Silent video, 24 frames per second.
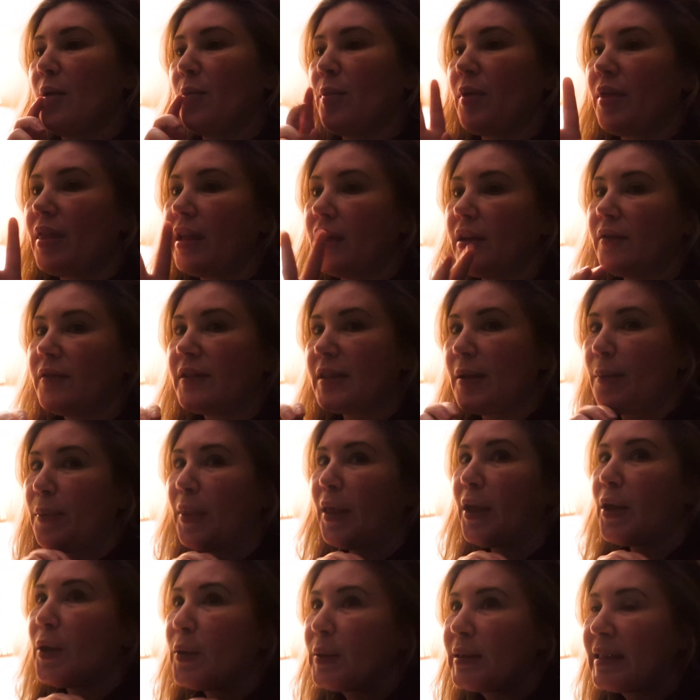but then if
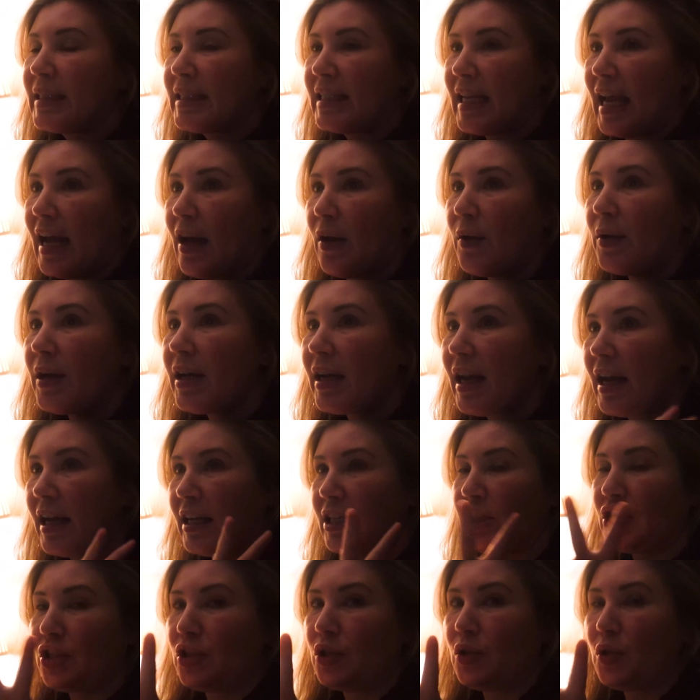something goes down and I
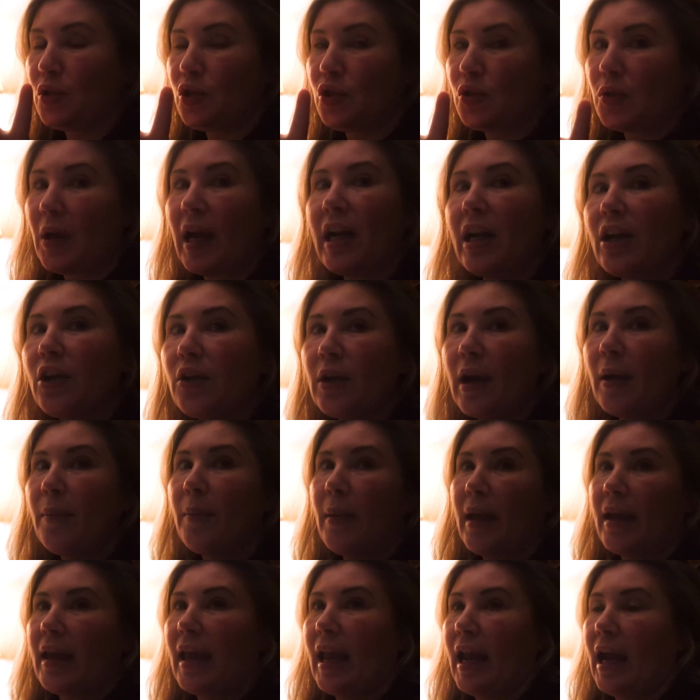try to grab
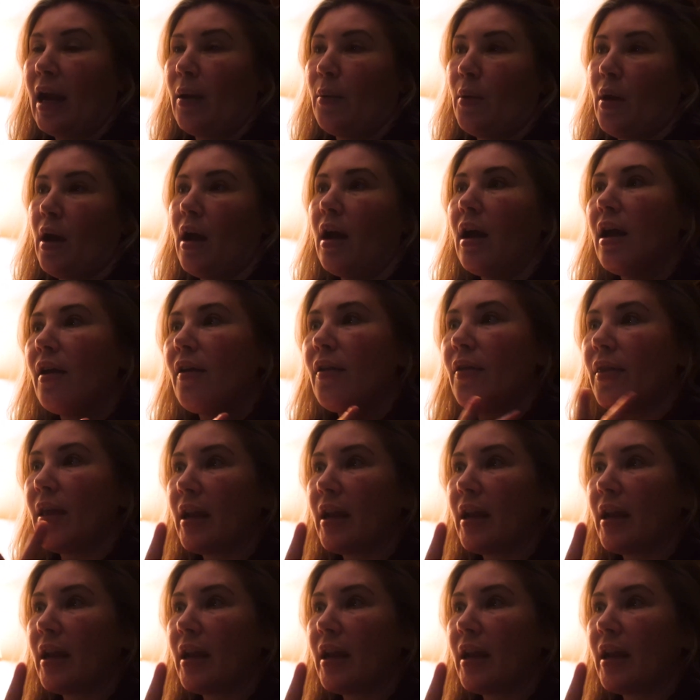my camera,